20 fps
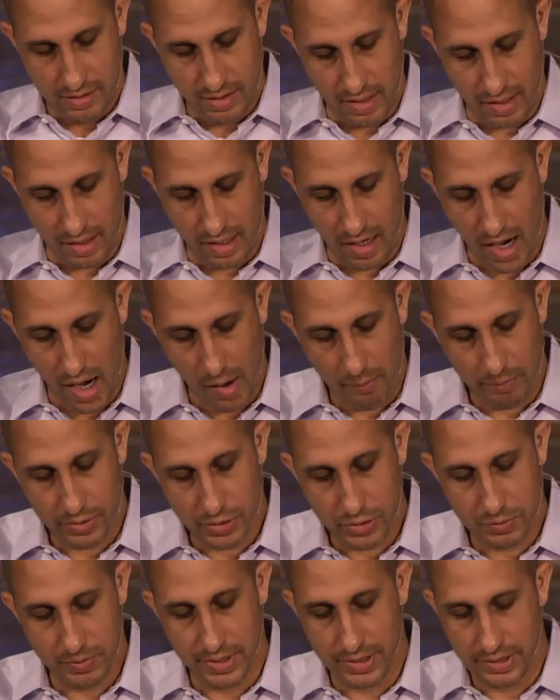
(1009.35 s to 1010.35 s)

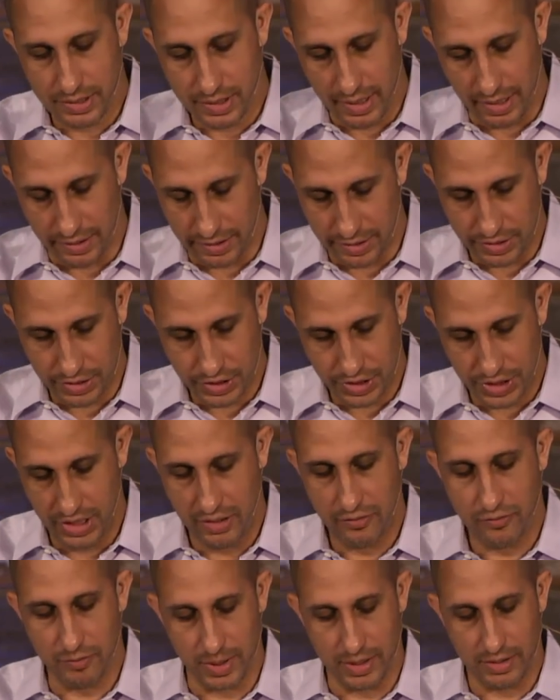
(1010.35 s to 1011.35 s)
accomplishment and
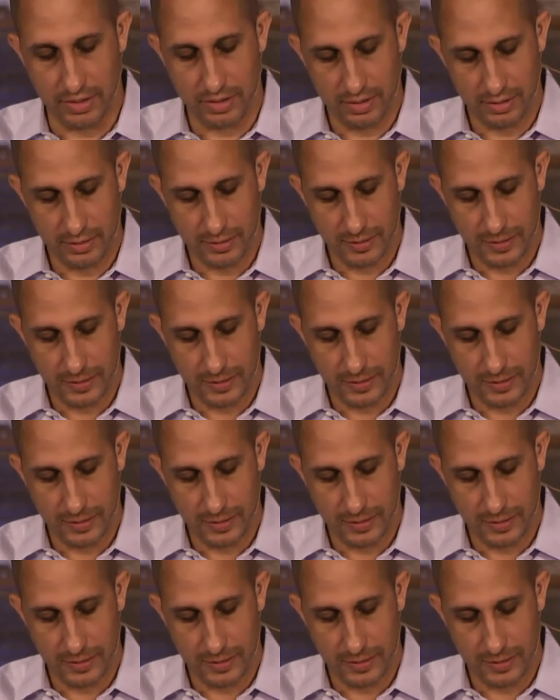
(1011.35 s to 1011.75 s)
achievement.